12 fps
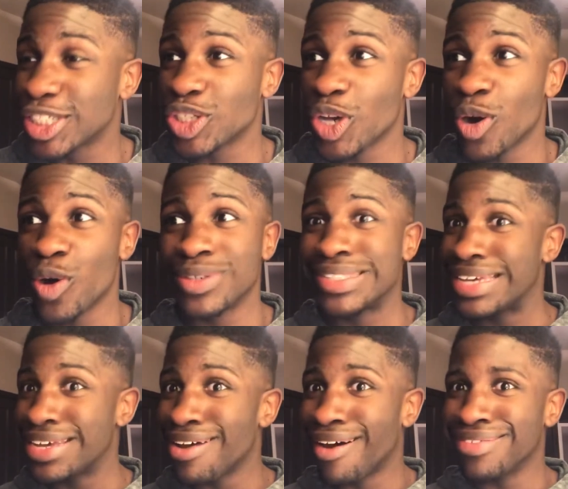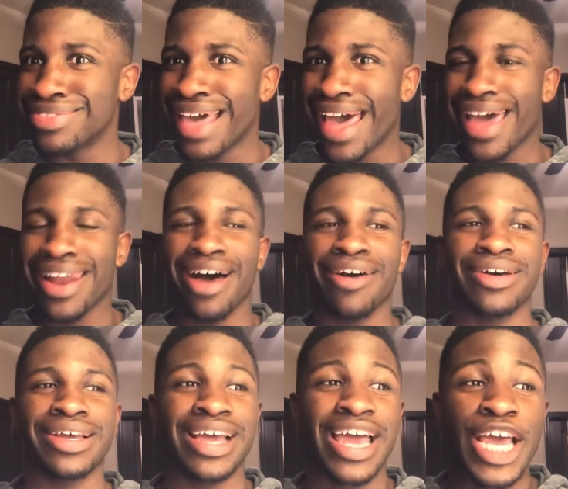So tea on that.
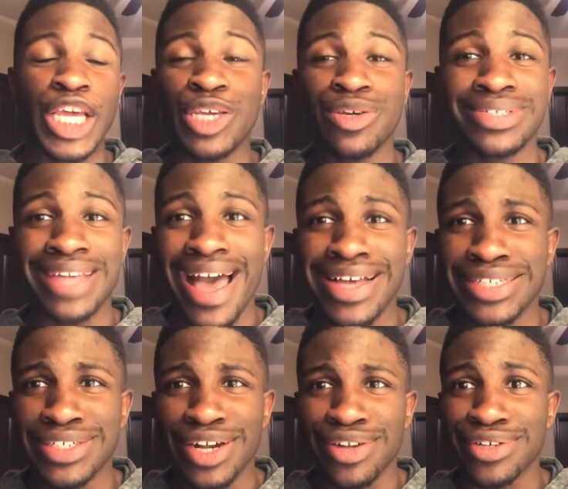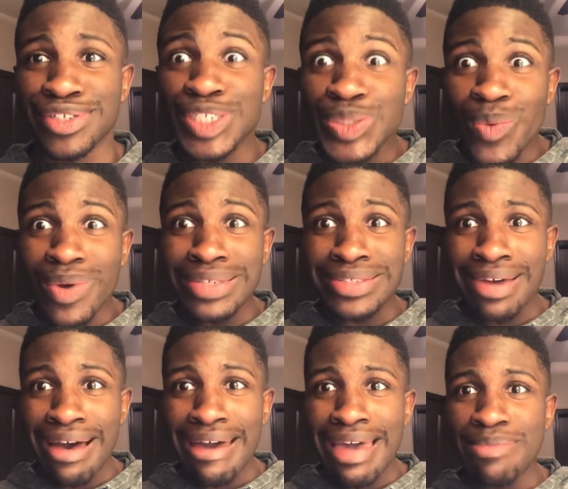I'll use that as another story
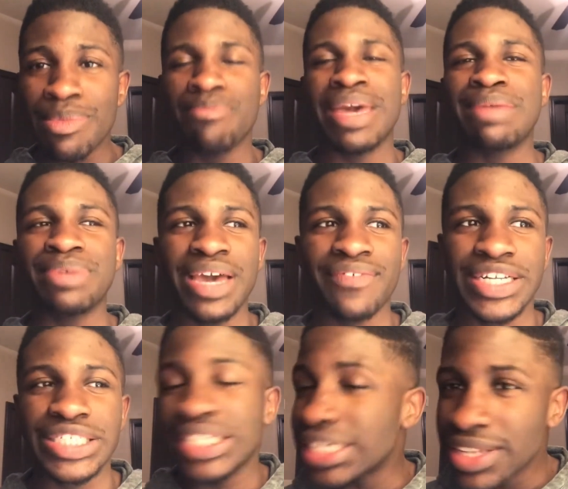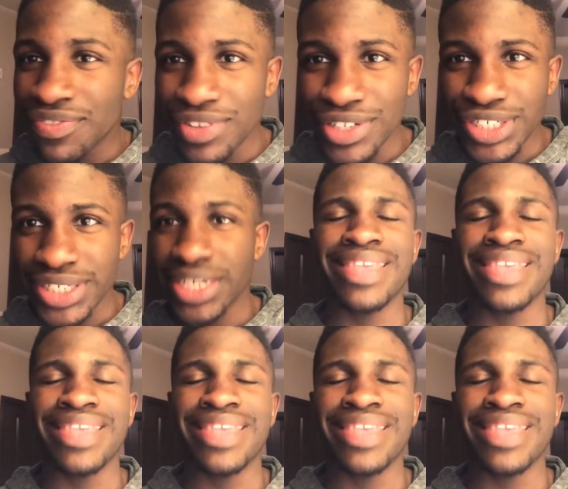time, maybe eventually in the future.